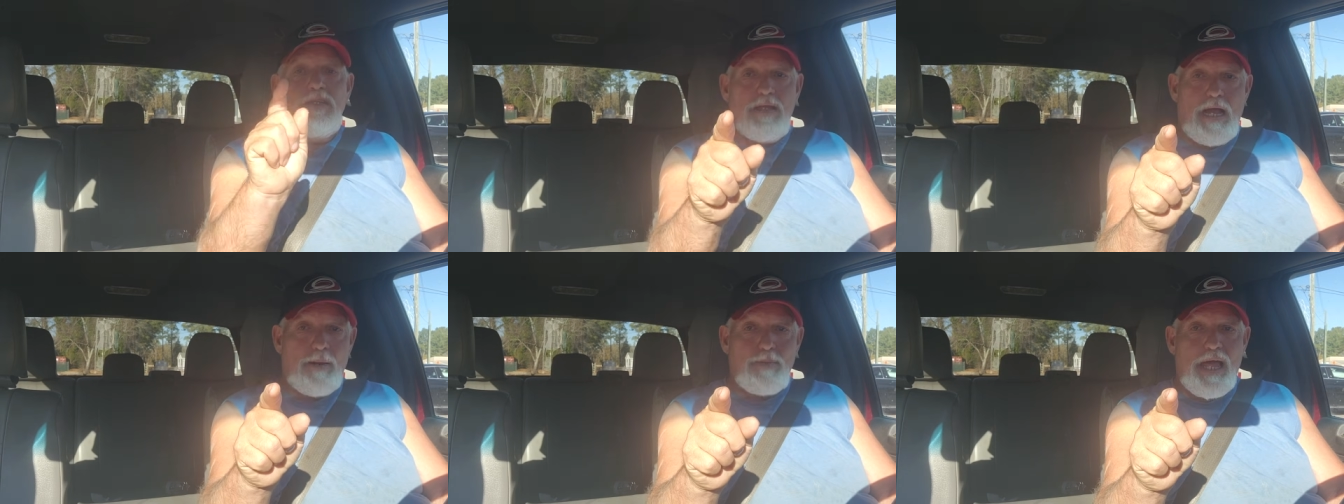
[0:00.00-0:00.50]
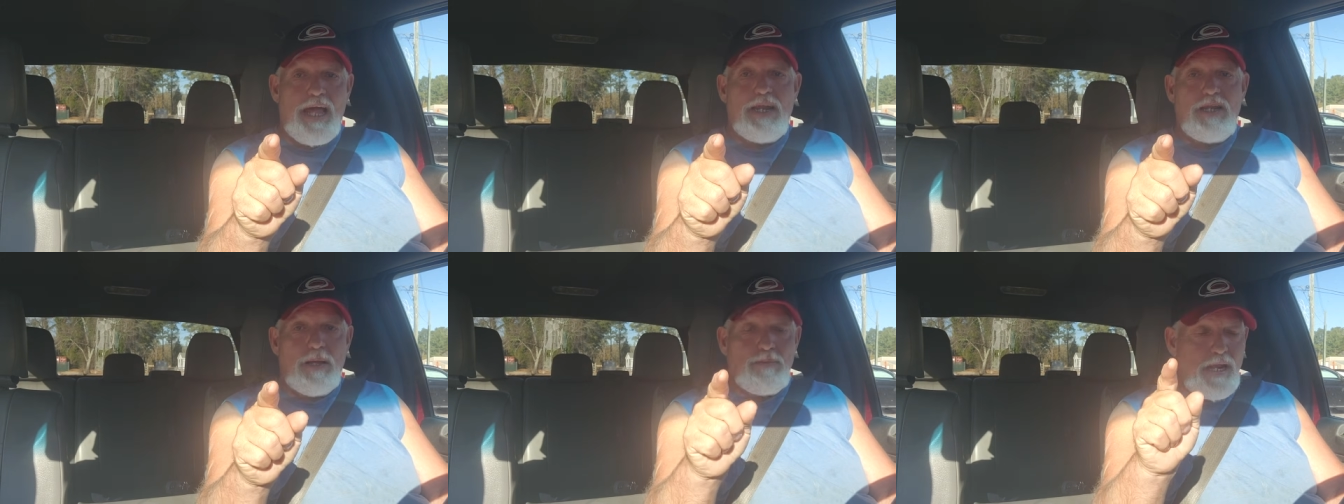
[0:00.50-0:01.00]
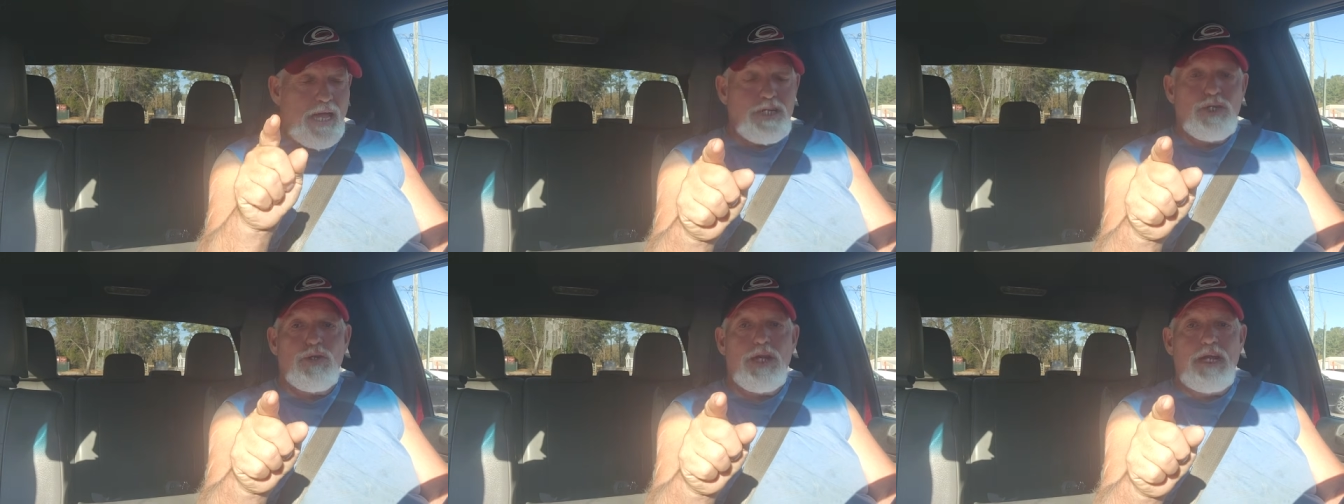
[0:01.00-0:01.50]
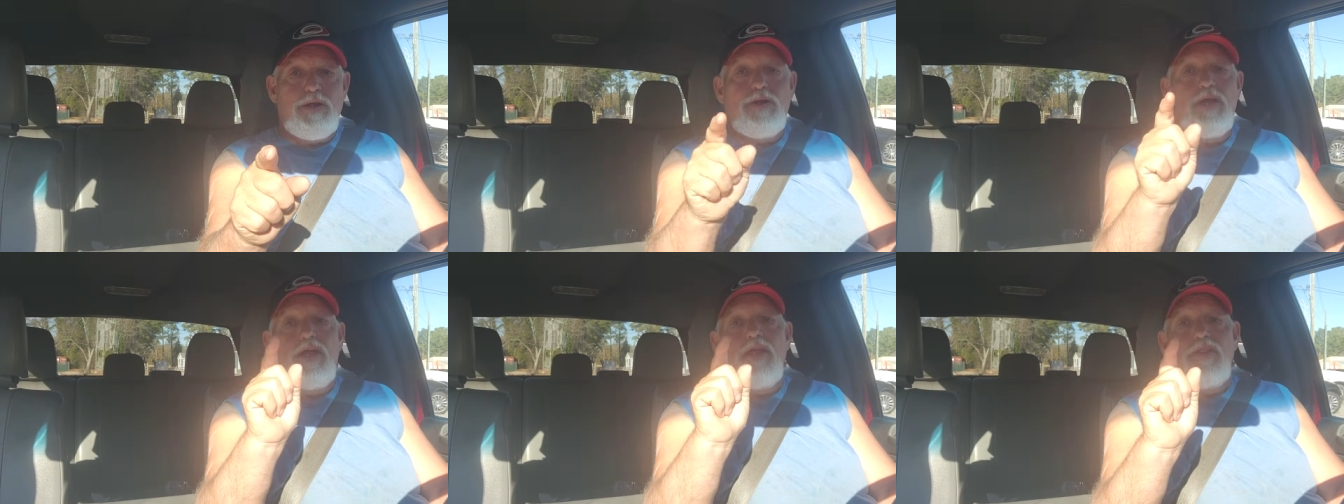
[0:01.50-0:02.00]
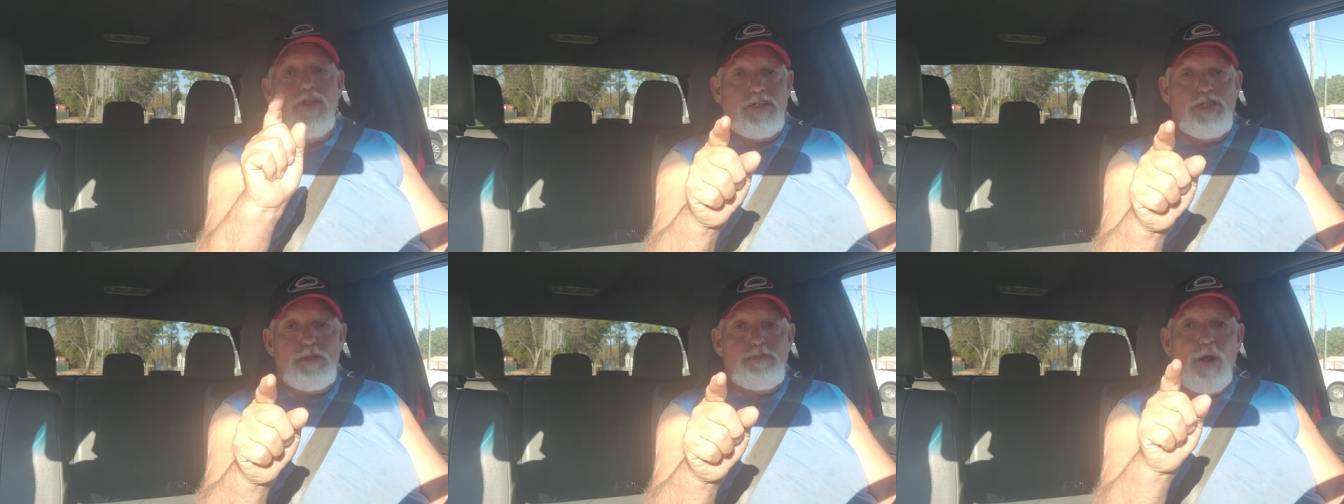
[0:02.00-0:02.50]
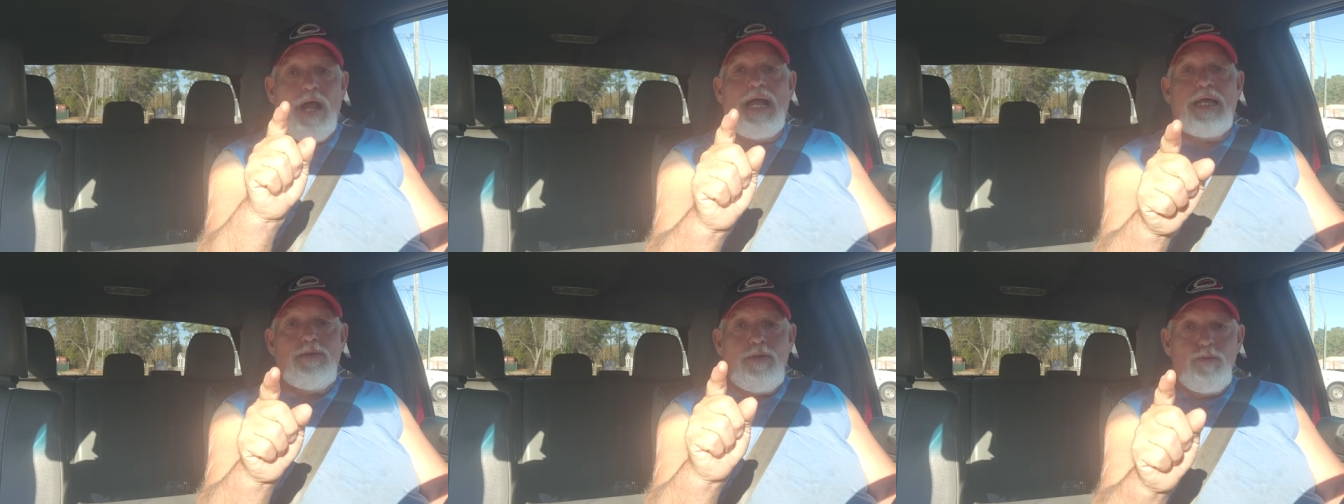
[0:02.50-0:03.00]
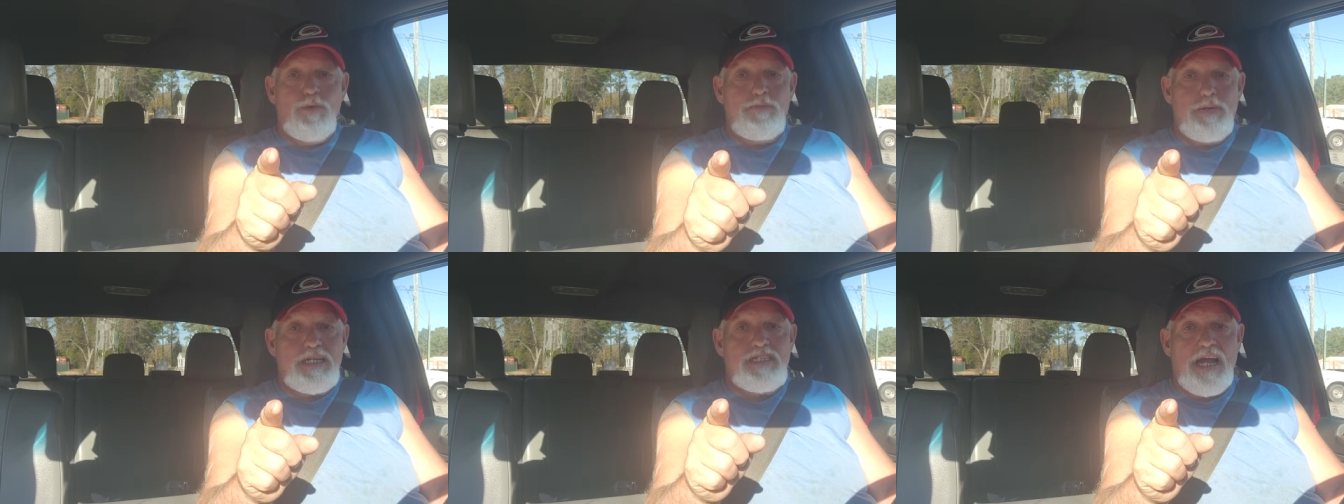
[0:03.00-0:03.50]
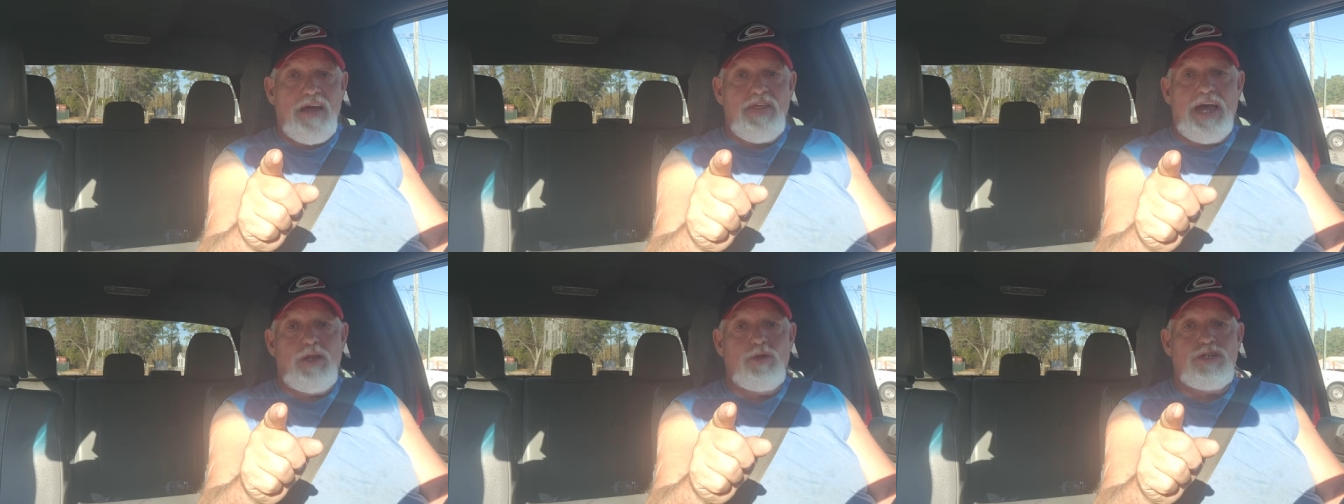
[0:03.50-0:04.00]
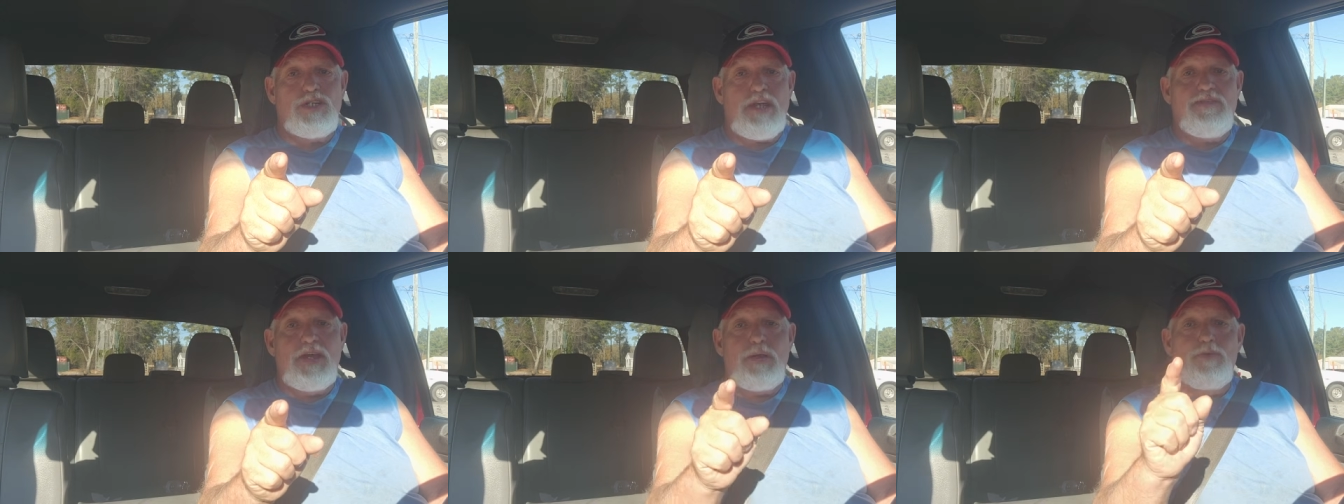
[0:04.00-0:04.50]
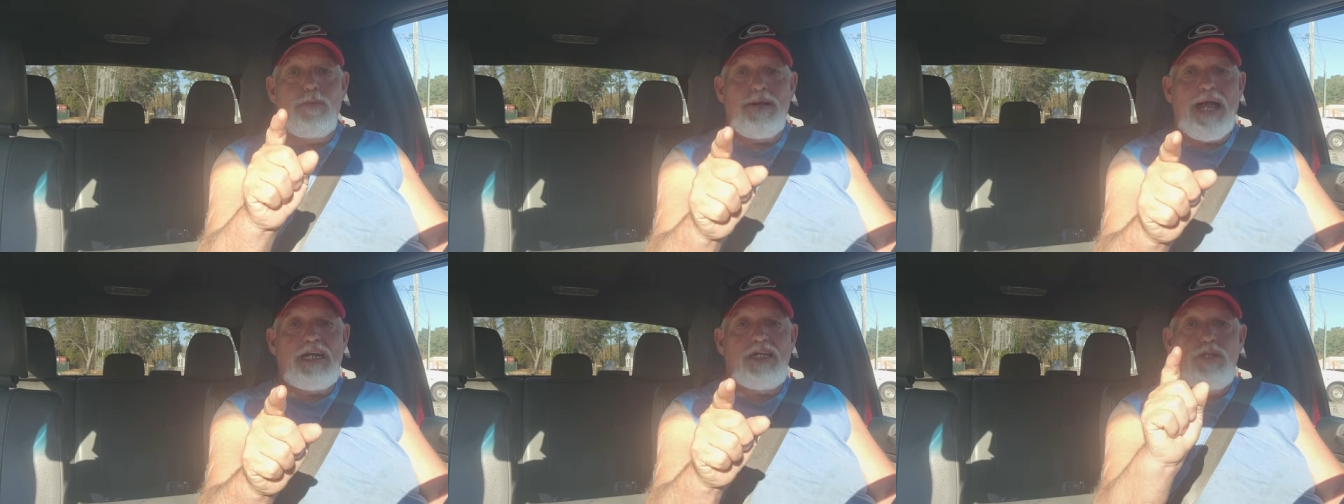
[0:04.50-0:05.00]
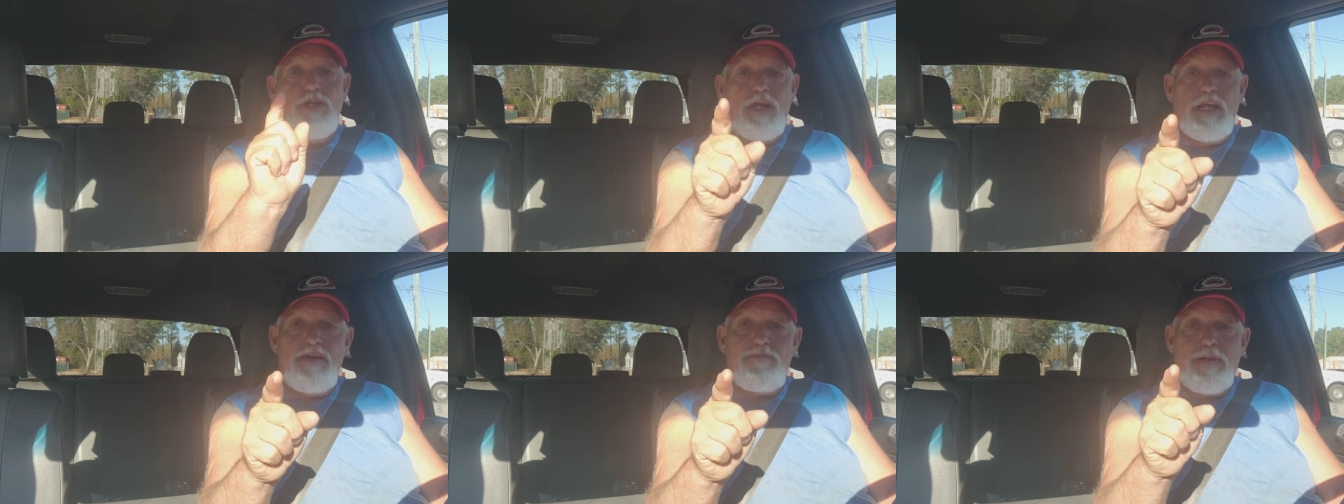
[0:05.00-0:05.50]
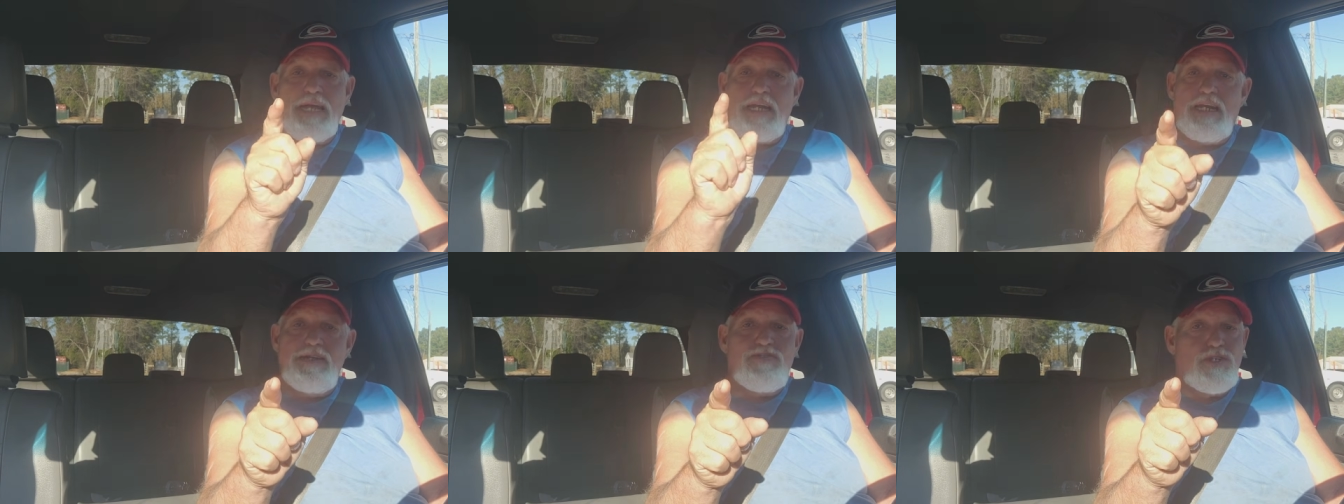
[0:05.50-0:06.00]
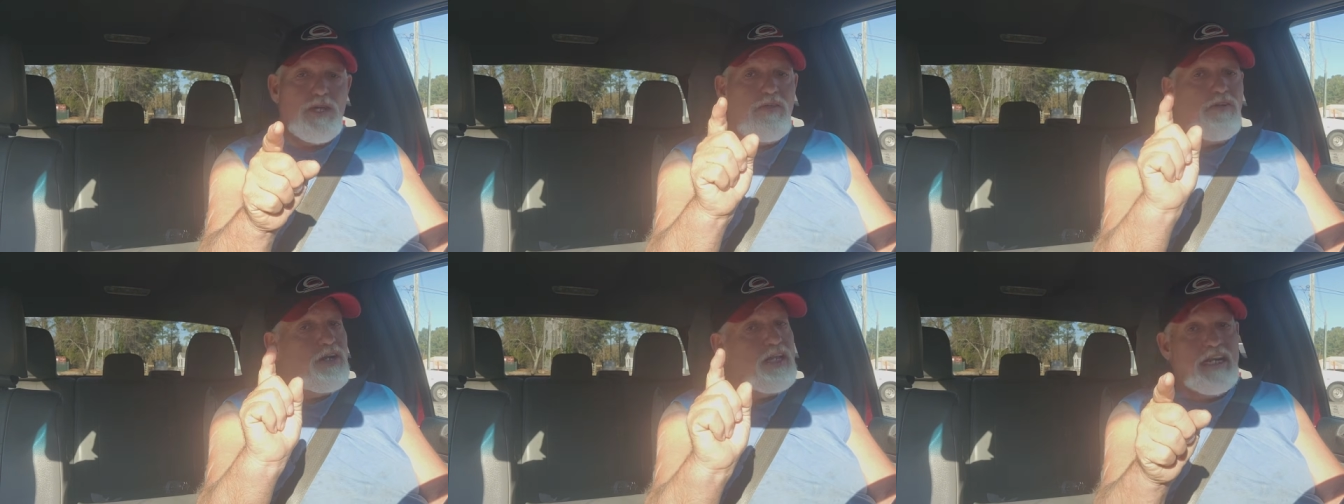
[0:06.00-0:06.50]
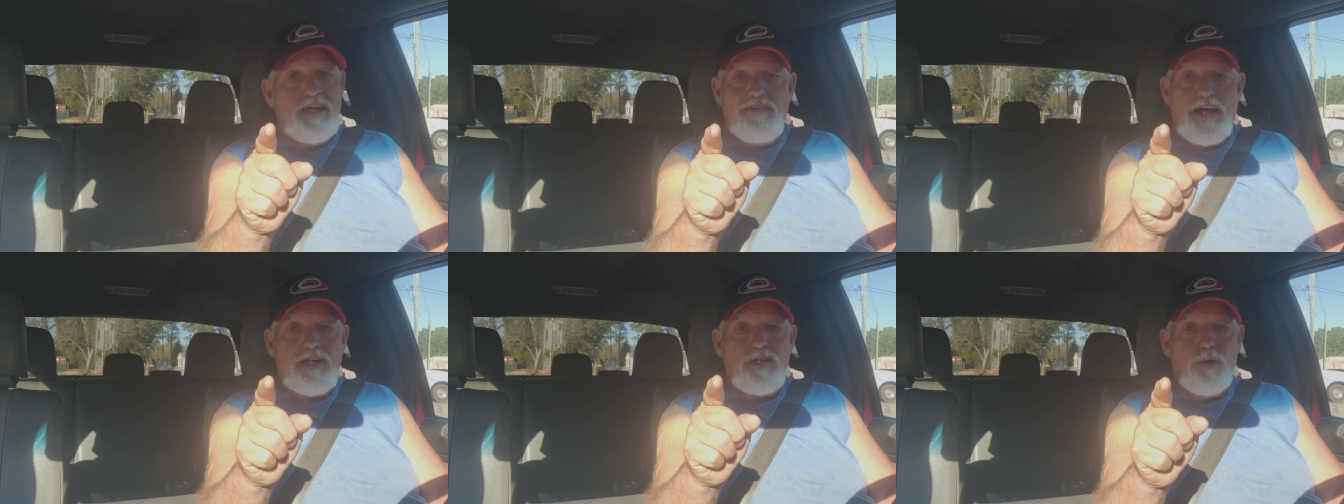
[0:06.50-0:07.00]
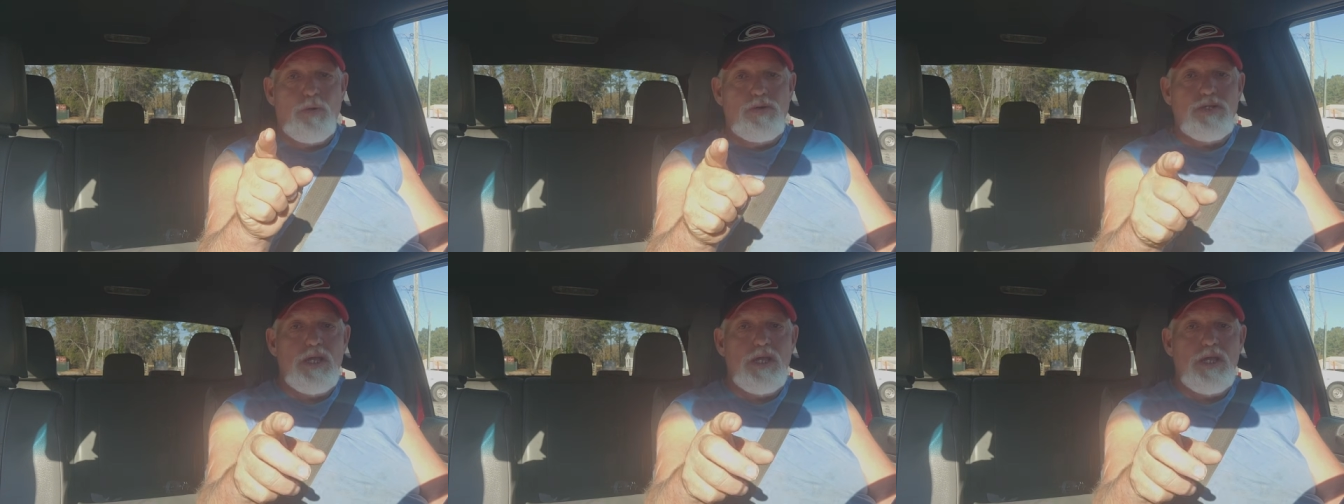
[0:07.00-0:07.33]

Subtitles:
I'm glad you're here. This is Brian with Big South Outdoors TV, reminding you to live big, live Southern, and live outdoors.